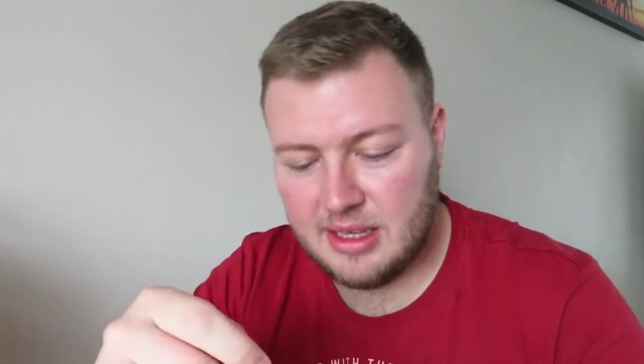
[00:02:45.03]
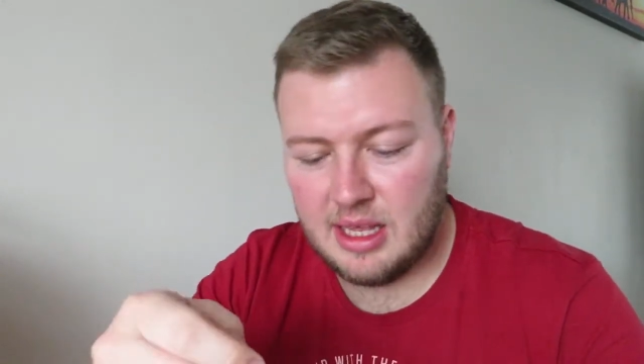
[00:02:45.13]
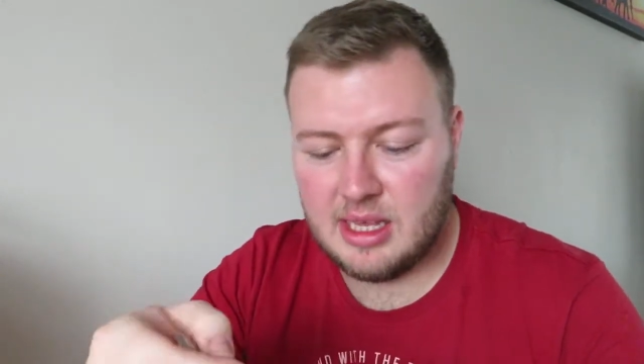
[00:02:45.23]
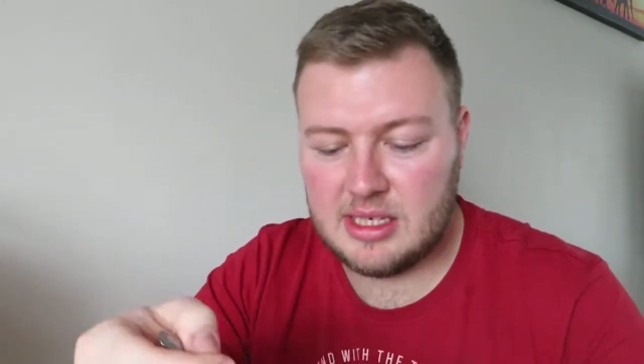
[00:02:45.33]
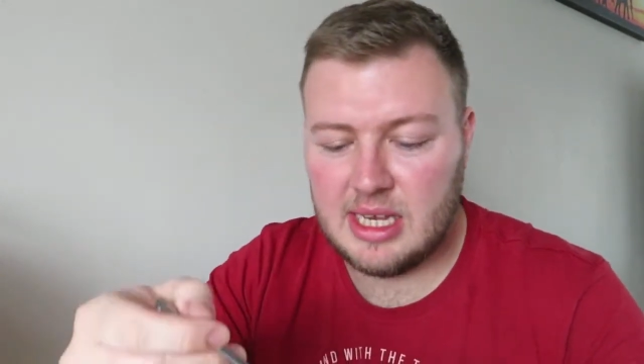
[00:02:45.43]

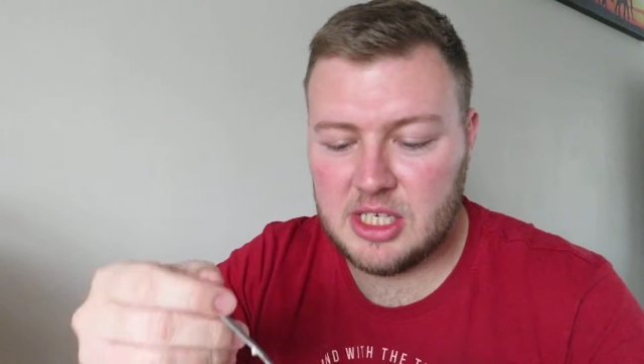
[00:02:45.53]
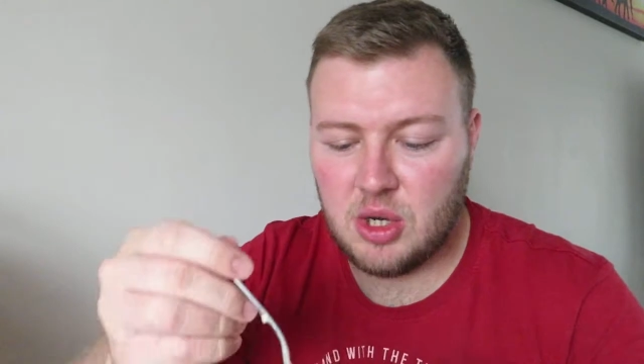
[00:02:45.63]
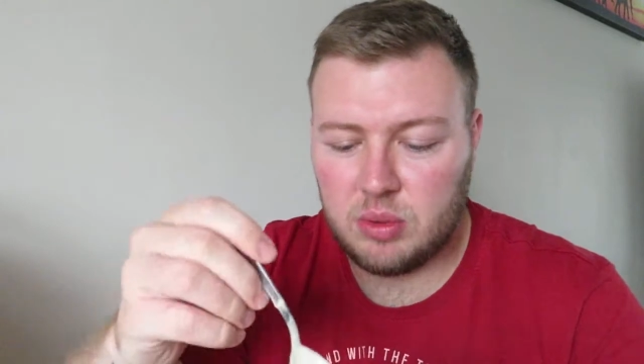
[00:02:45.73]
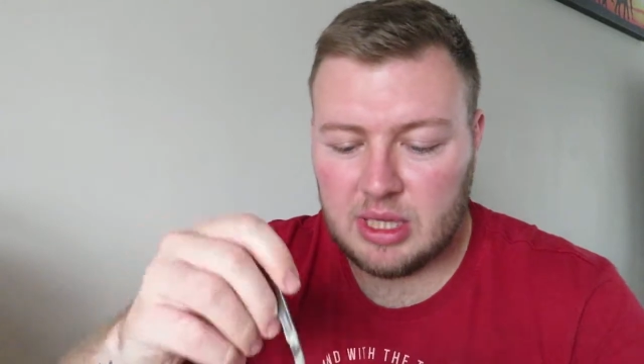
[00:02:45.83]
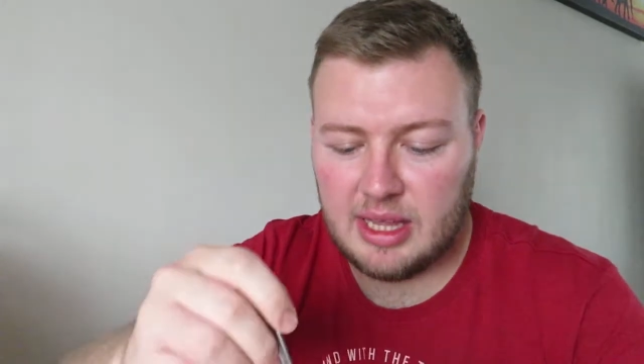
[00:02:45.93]
It said
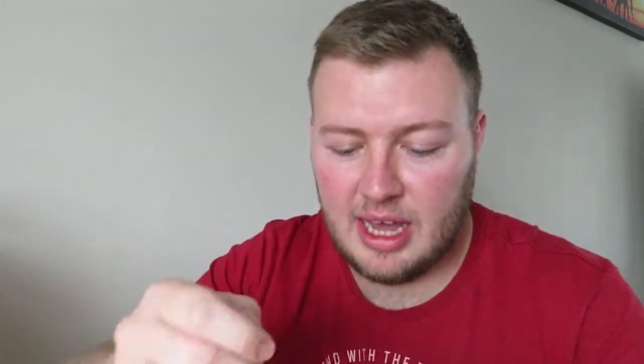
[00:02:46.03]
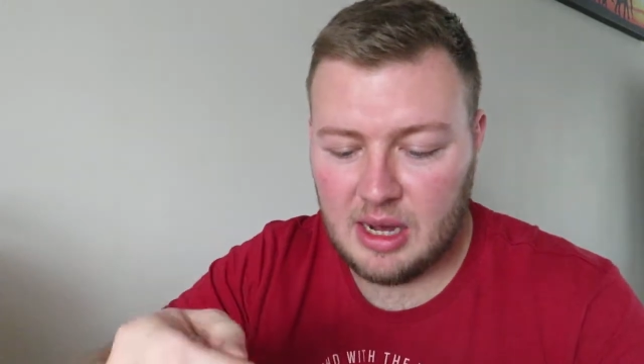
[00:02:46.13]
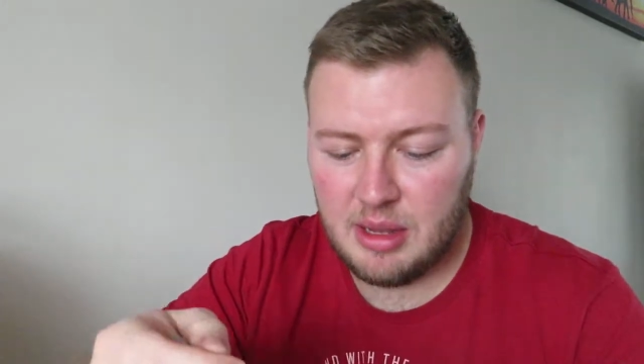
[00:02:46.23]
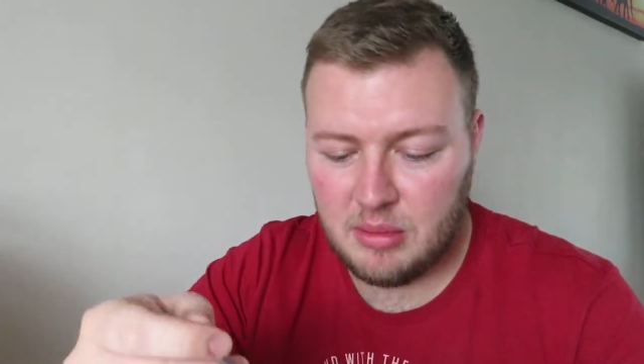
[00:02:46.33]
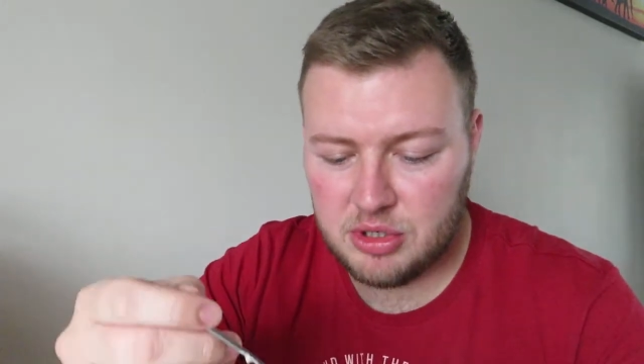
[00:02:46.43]
salted
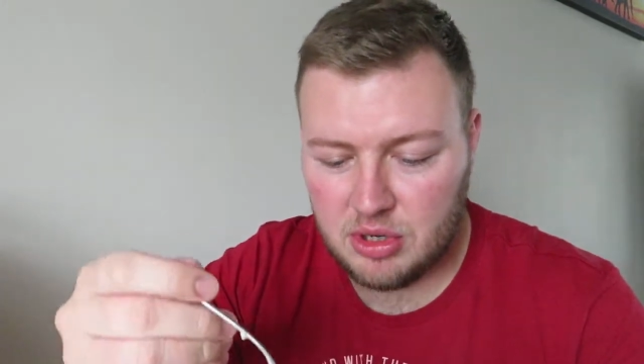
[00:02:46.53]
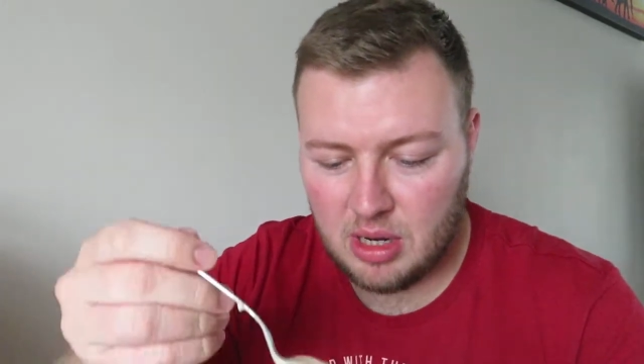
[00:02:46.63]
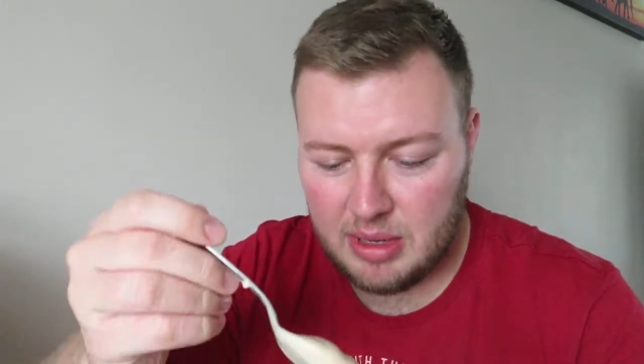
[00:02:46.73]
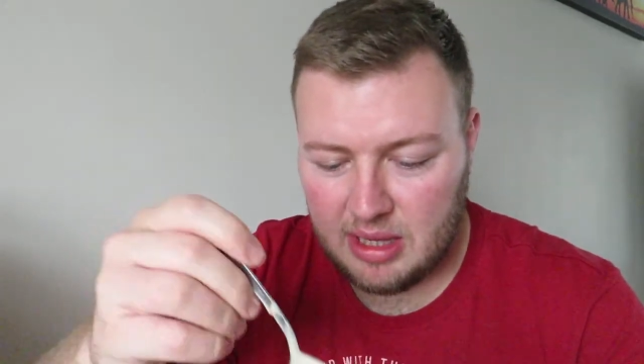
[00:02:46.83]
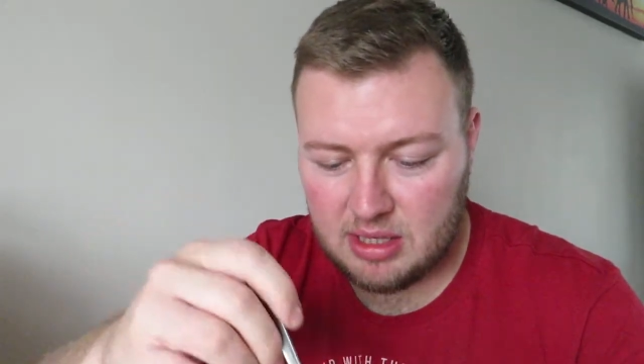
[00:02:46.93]
caramel, I'm sure,
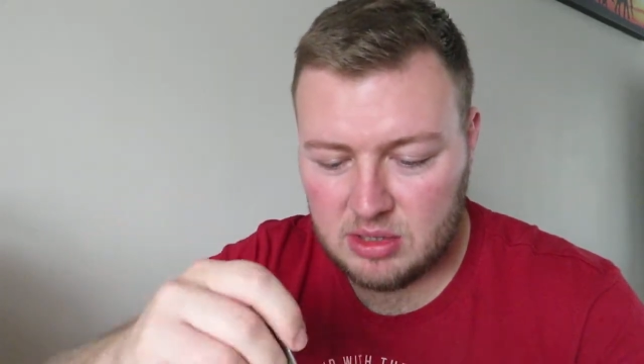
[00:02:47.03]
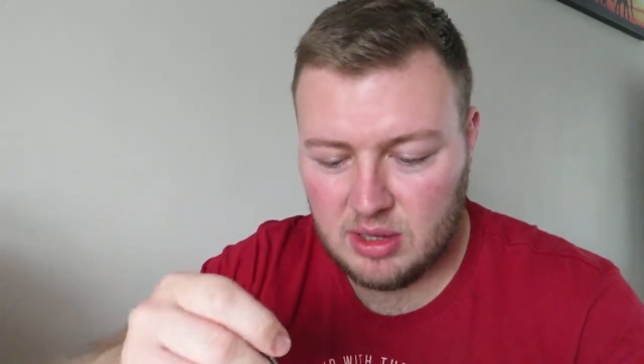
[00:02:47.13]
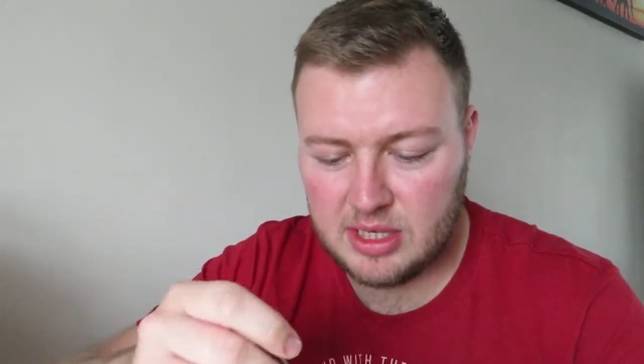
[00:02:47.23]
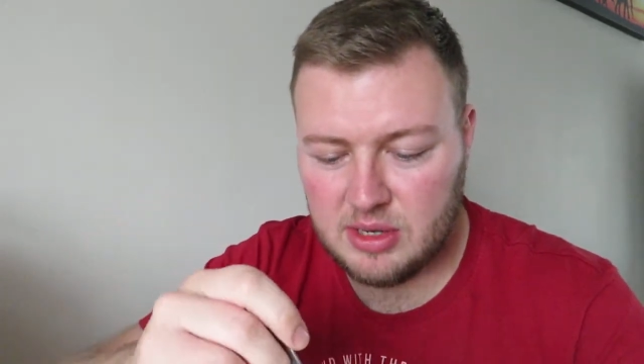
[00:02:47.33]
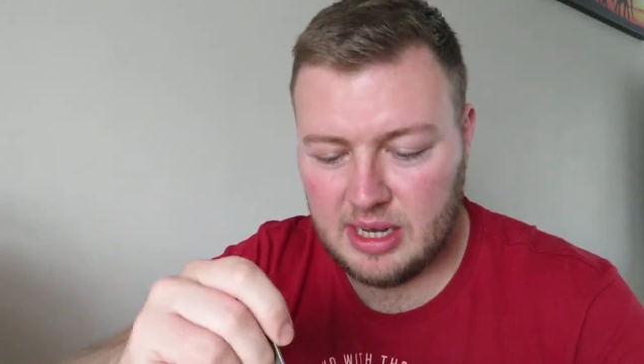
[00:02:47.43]
but it doesn't
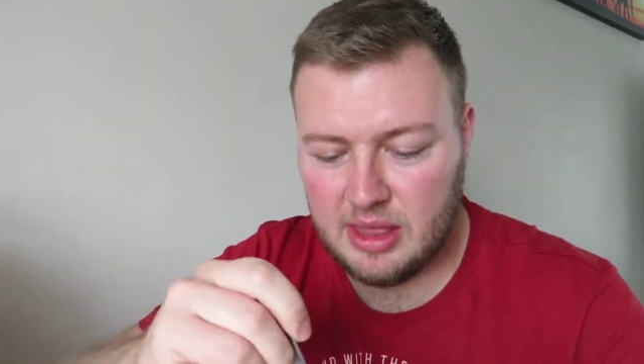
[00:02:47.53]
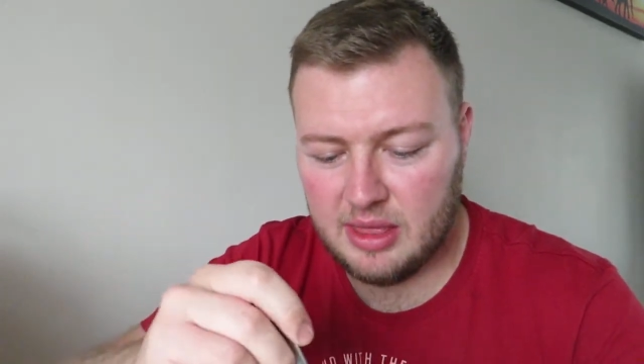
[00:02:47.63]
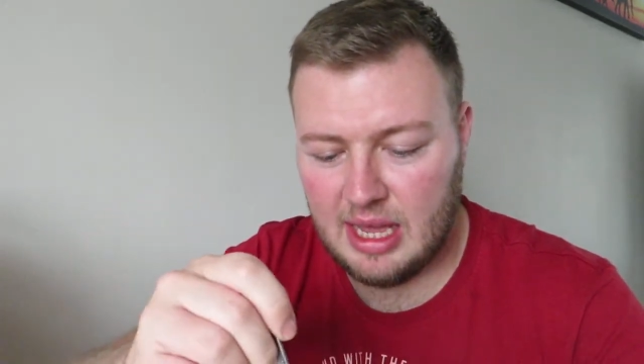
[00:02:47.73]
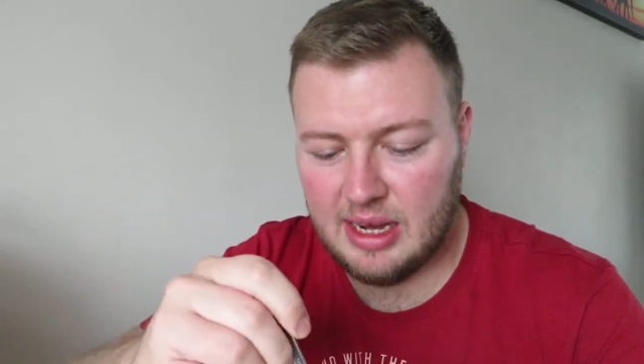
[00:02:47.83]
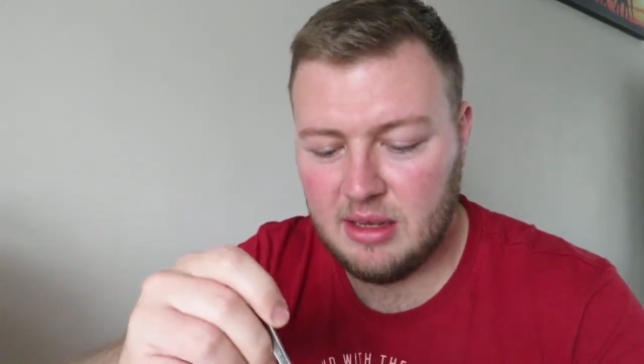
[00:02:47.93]
look like it's got
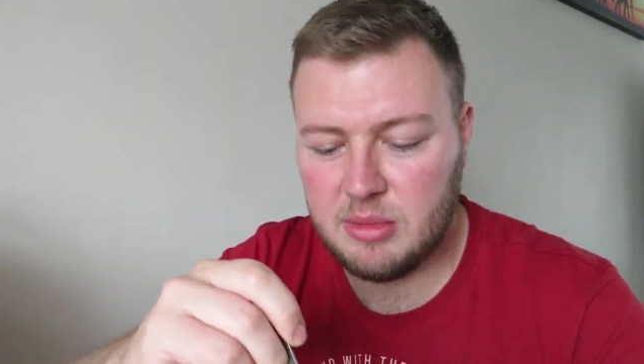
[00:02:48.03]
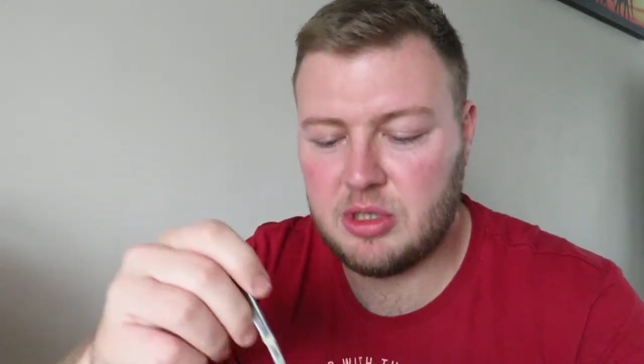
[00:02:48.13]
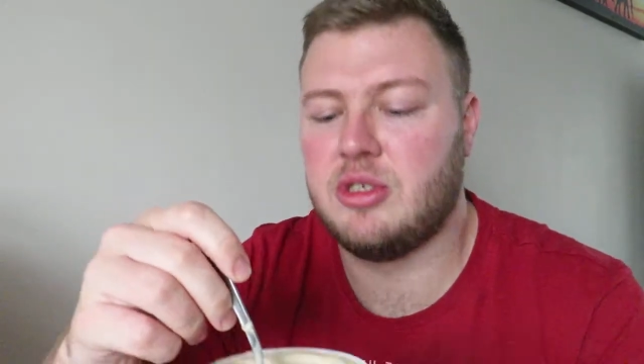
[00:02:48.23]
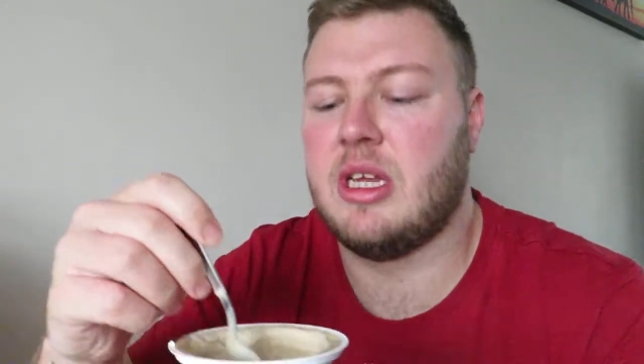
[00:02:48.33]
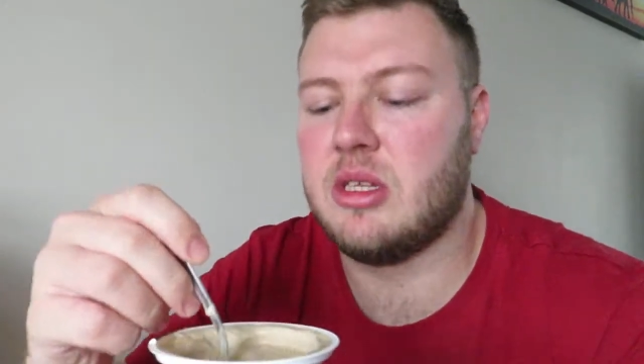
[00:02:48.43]
anything in it. It must
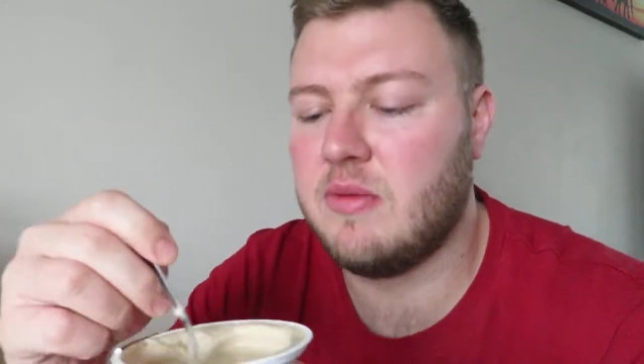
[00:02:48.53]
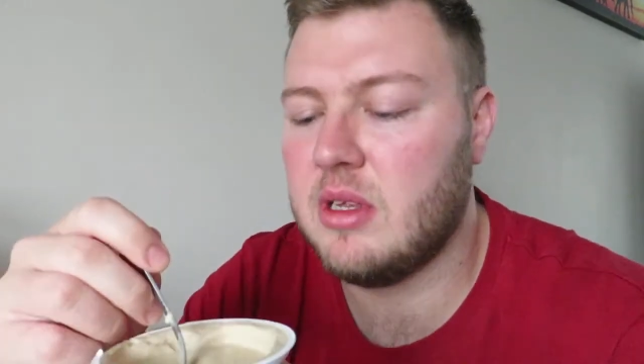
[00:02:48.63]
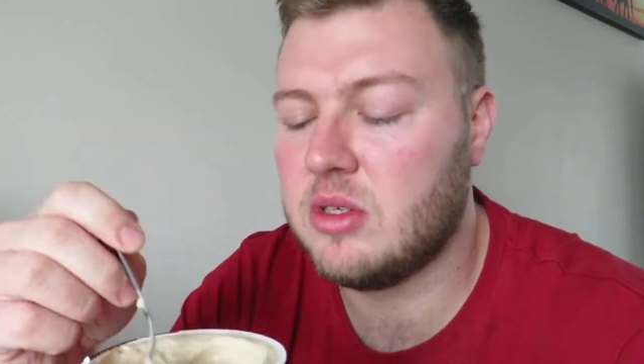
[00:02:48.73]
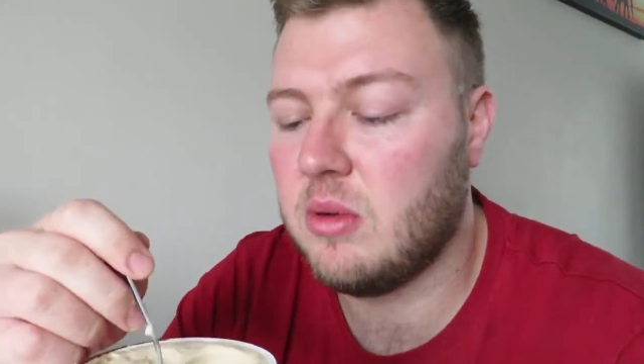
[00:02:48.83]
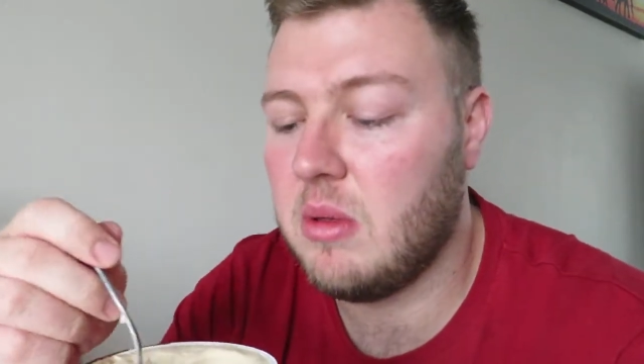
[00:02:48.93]
just taste of
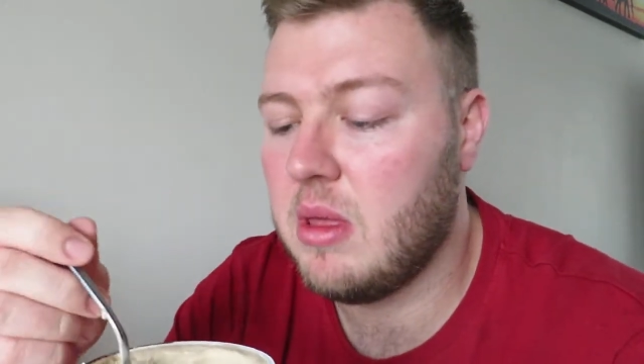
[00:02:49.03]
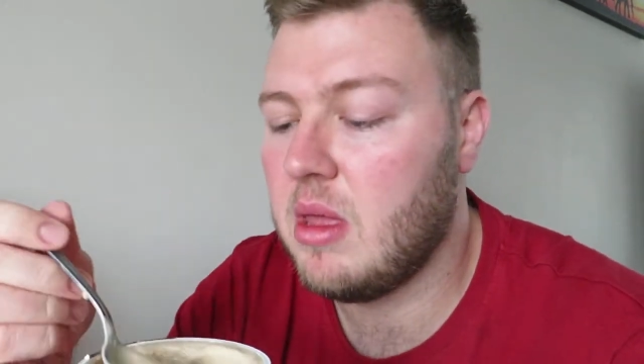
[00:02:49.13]
it, so...